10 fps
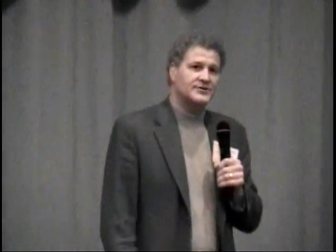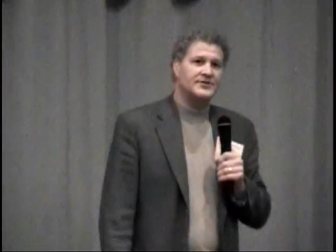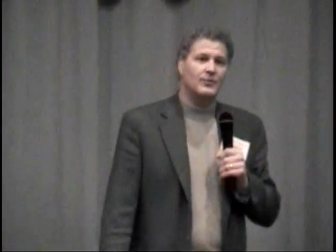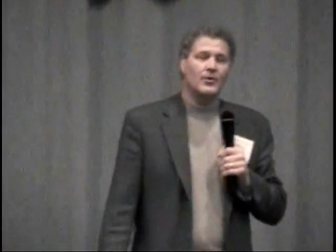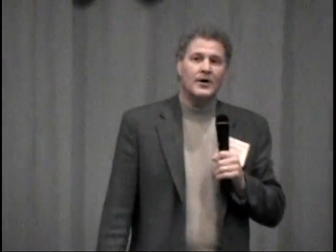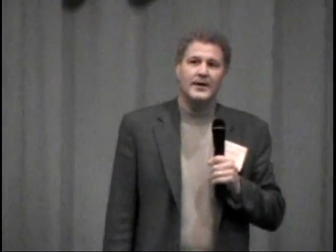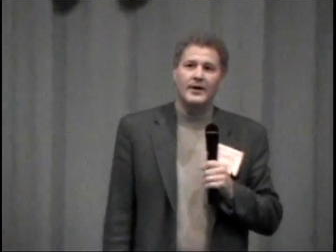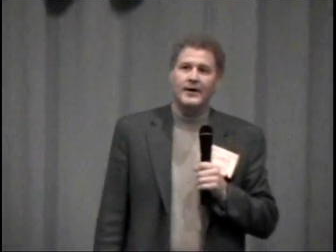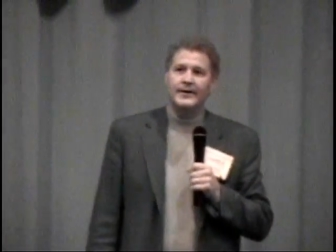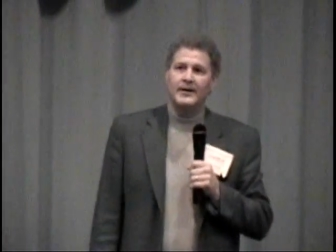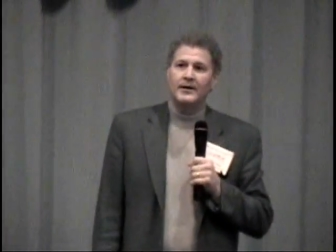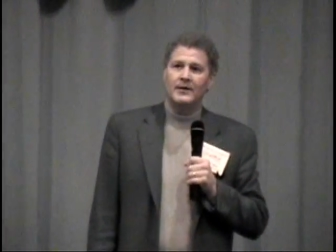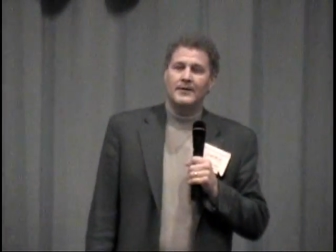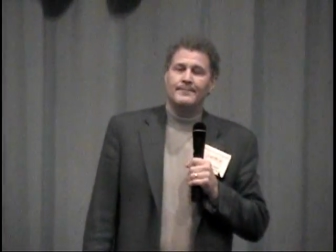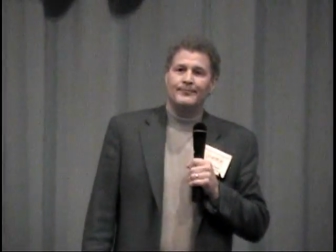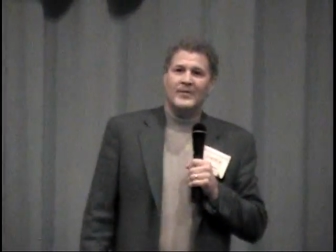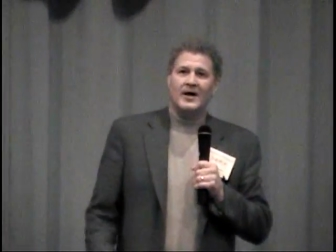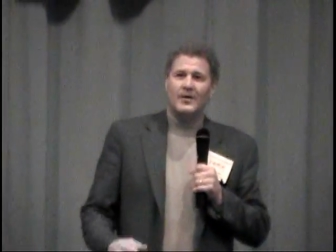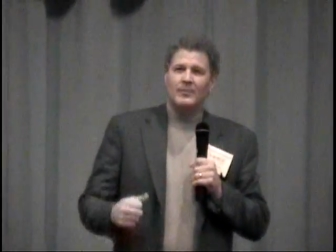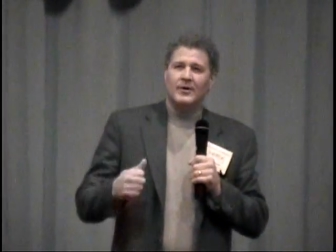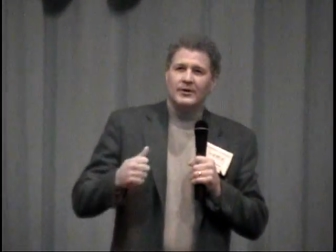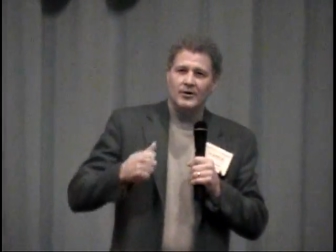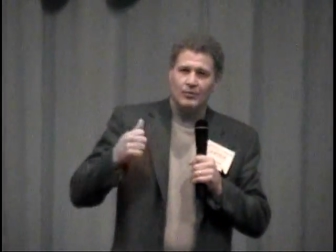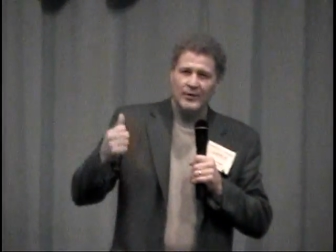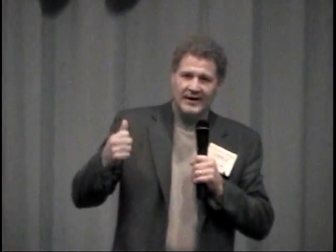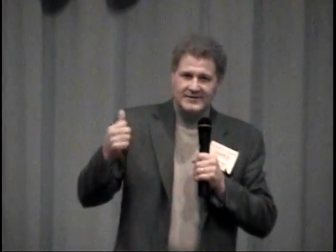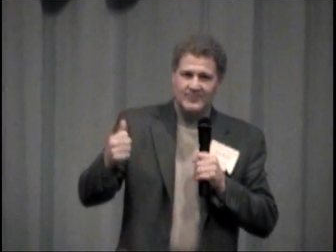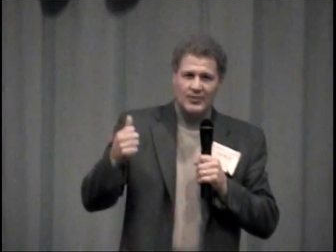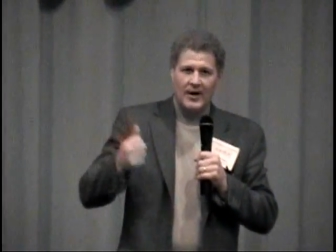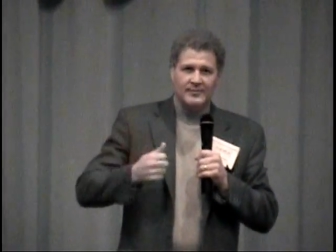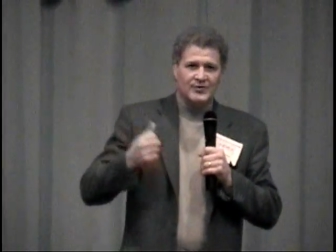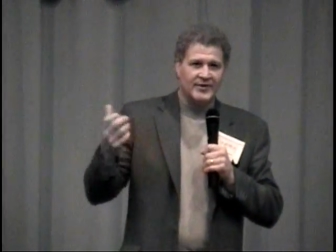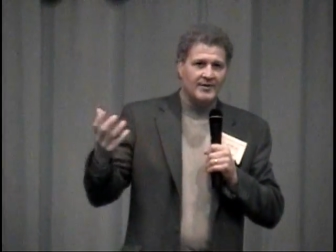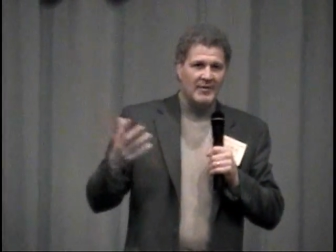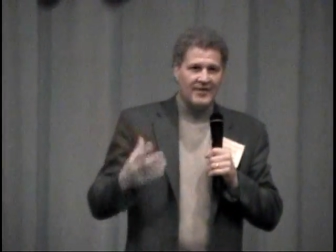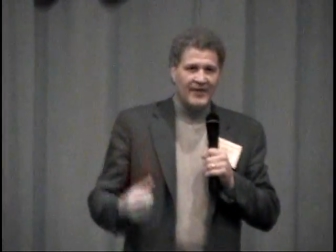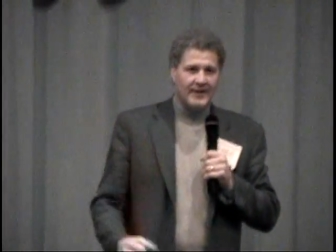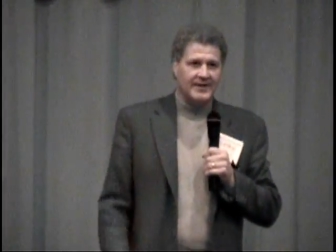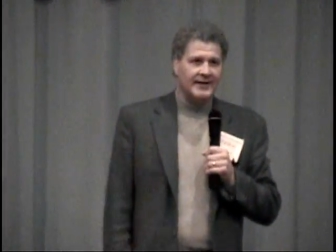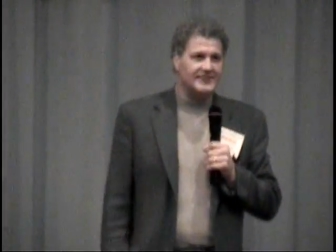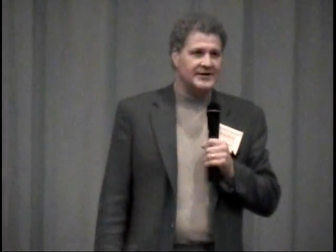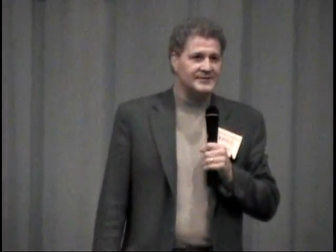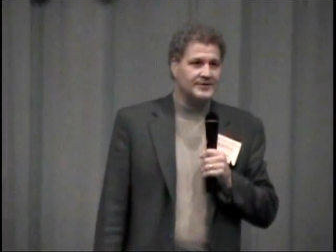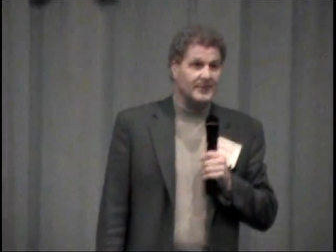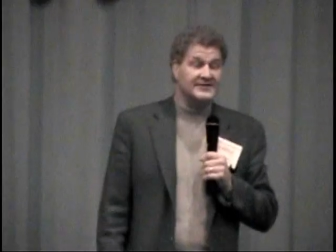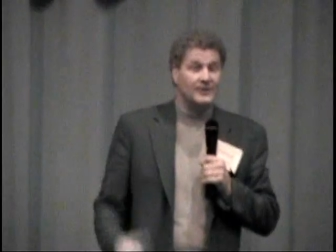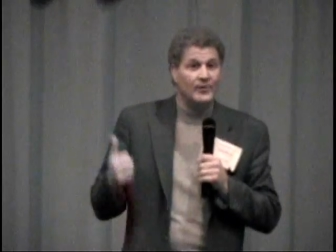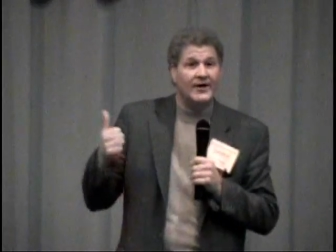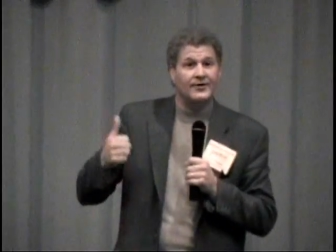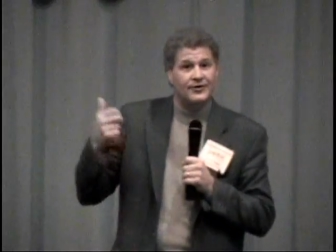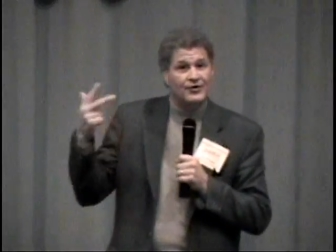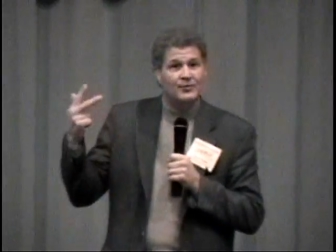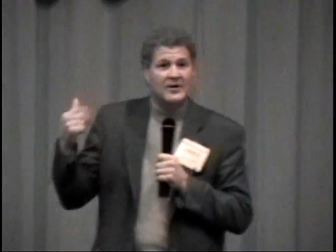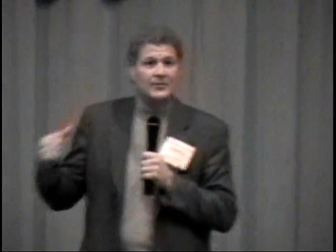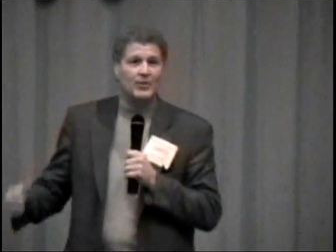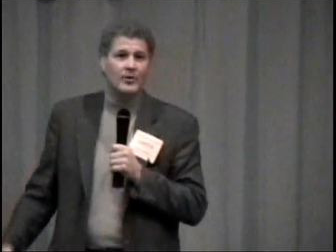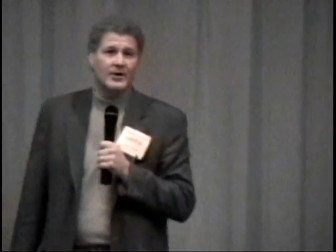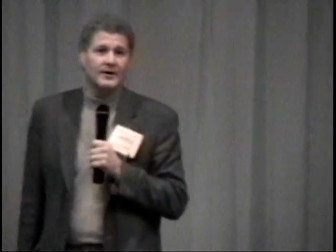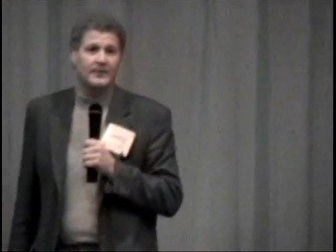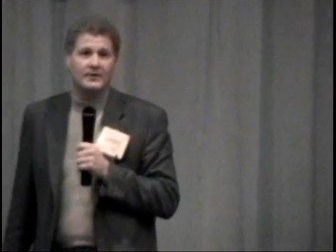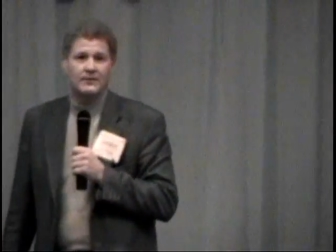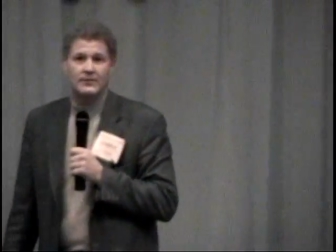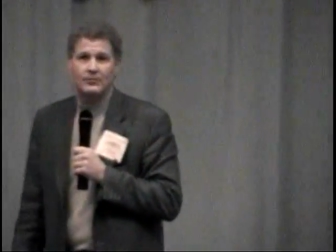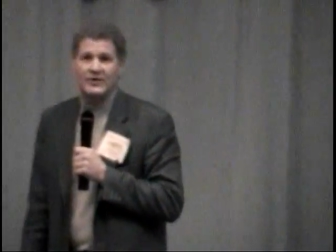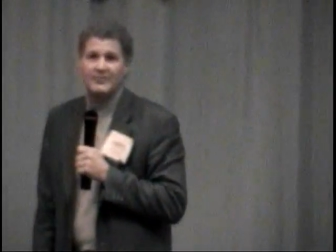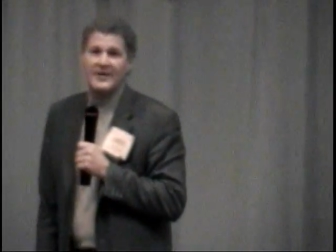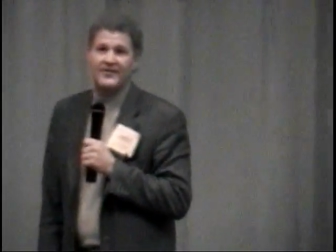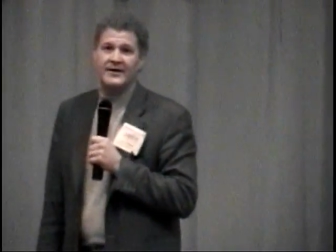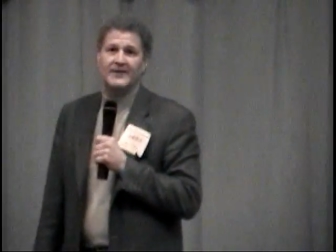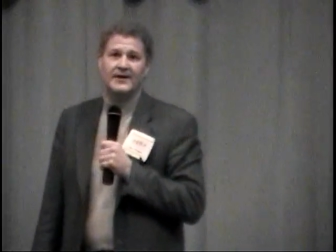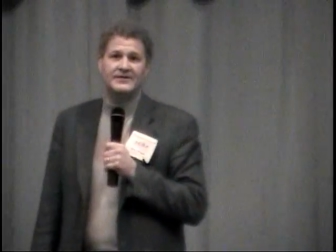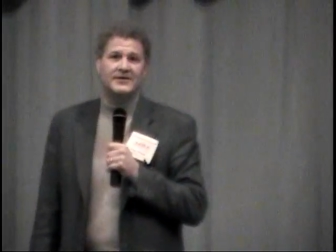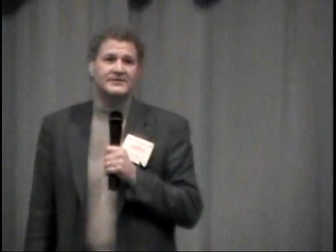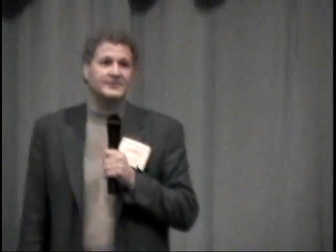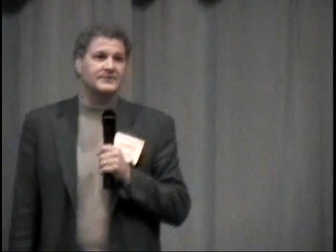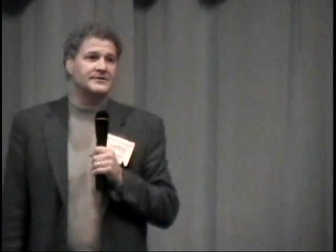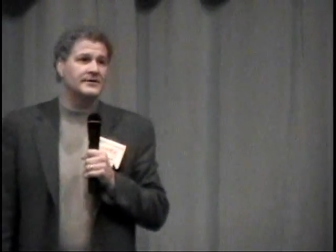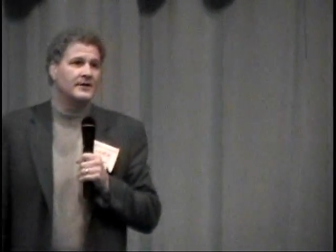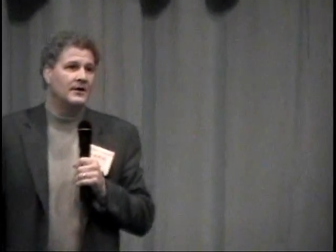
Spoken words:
still working on. We got some problems with the methane digester. I said, we got 2 people working with methane digesters.